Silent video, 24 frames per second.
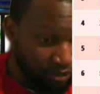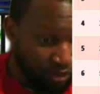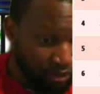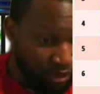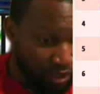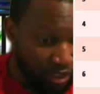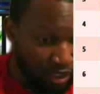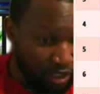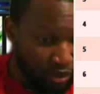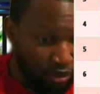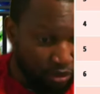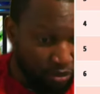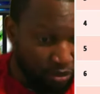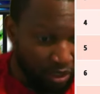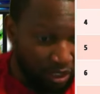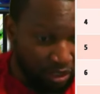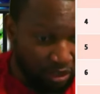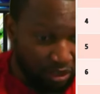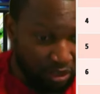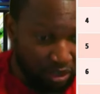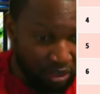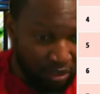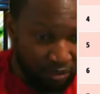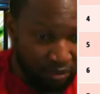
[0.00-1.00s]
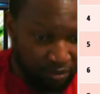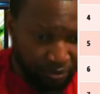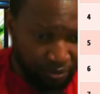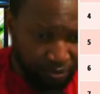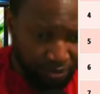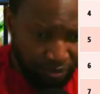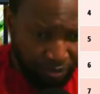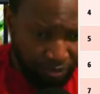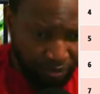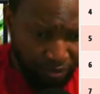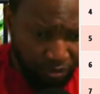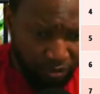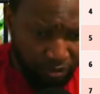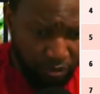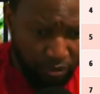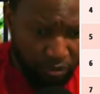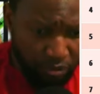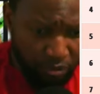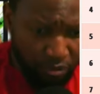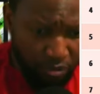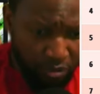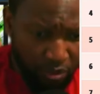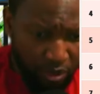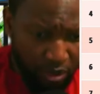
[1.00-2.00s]
You get what I say?
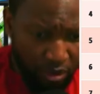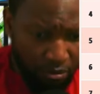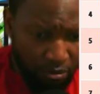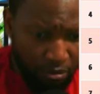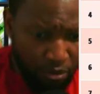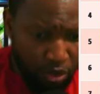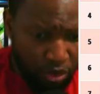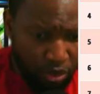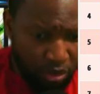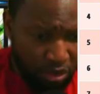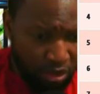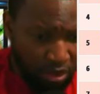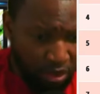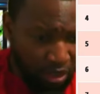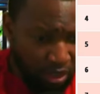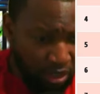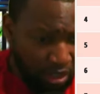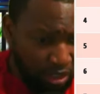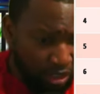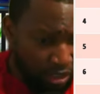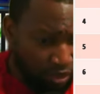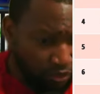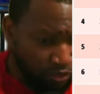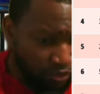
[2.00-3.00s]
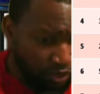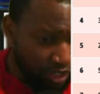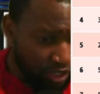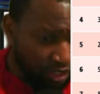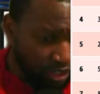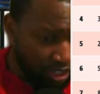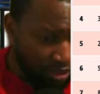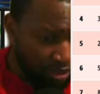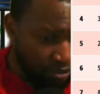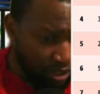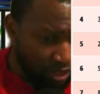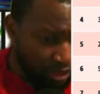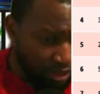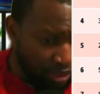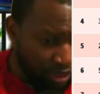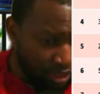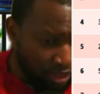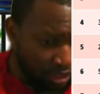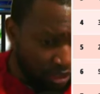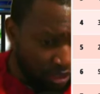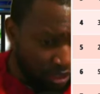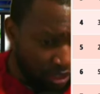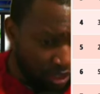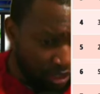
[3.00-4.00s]
But the fact of the matter
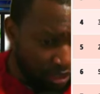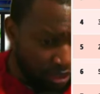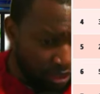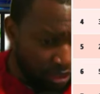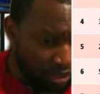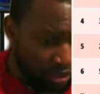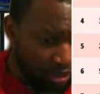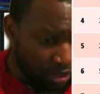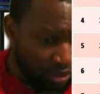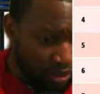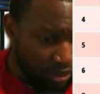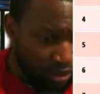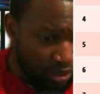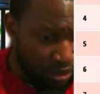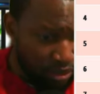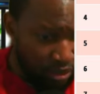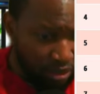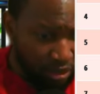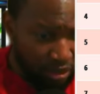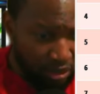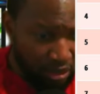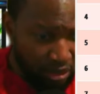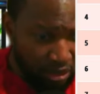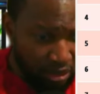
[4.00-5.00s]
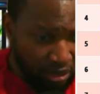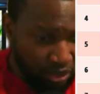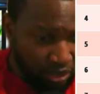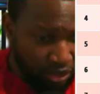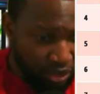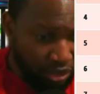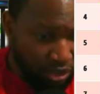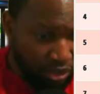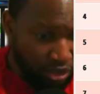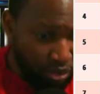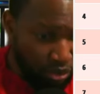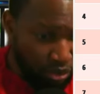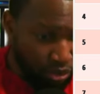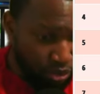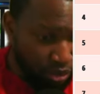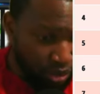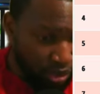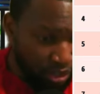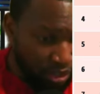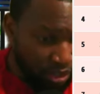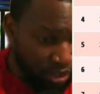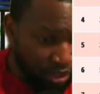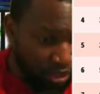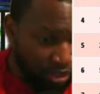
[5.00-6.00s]
is that she no look
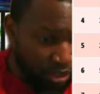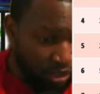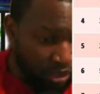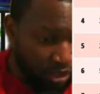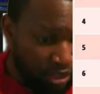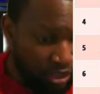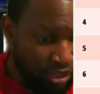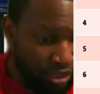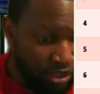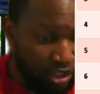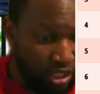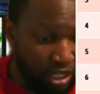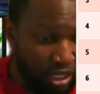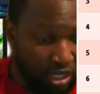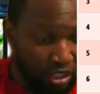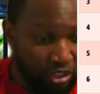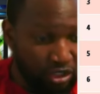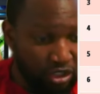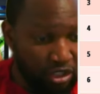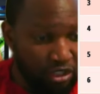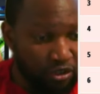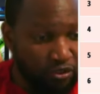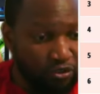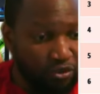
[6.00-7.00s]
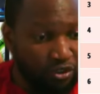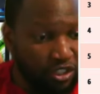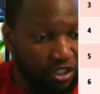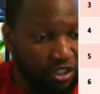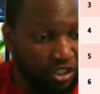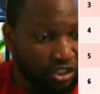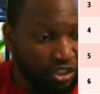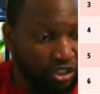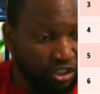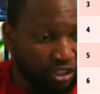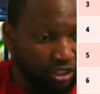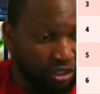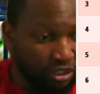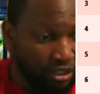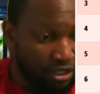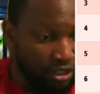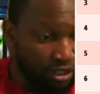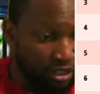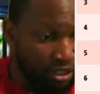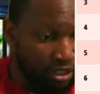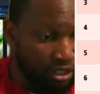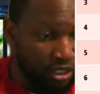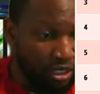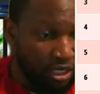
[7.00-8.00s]
ready. She actually finished
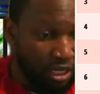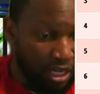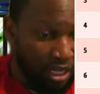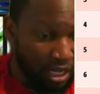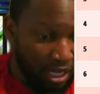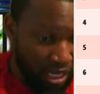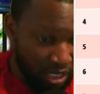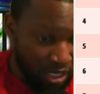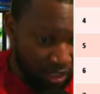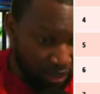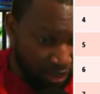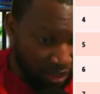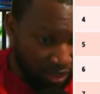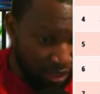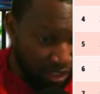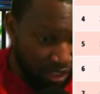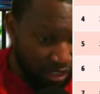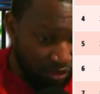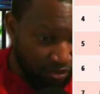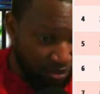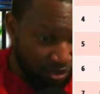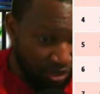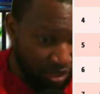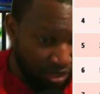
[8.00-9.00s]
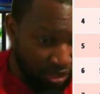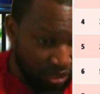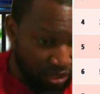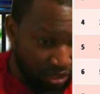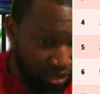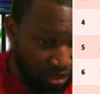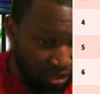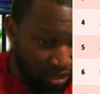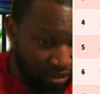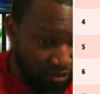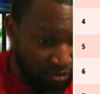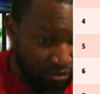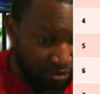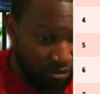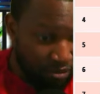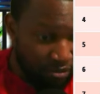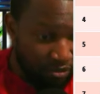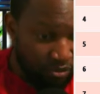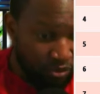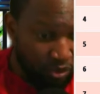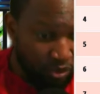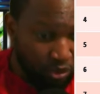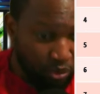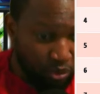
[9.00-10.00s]
last in the event
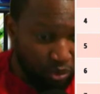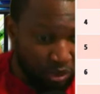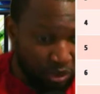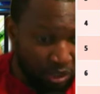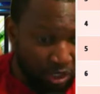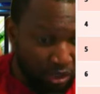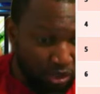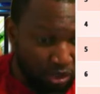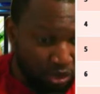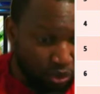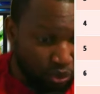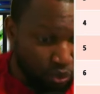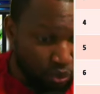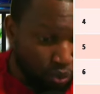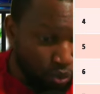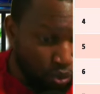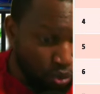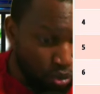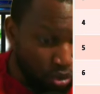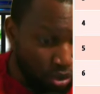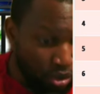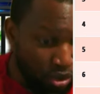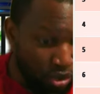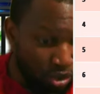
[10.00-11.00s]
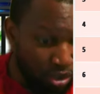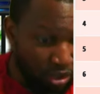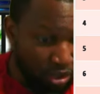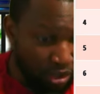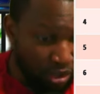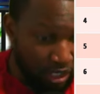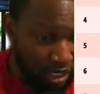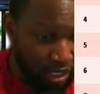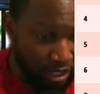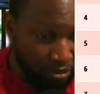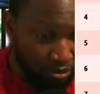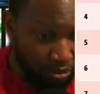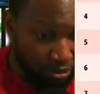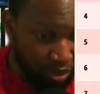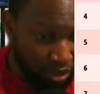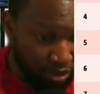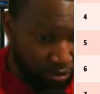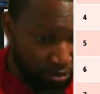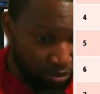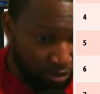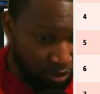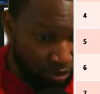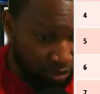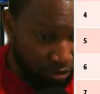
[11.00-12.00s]
with a schoolgirl time,
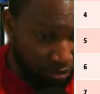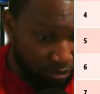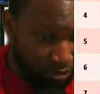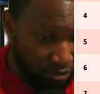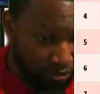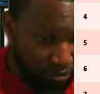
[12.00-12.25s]
people.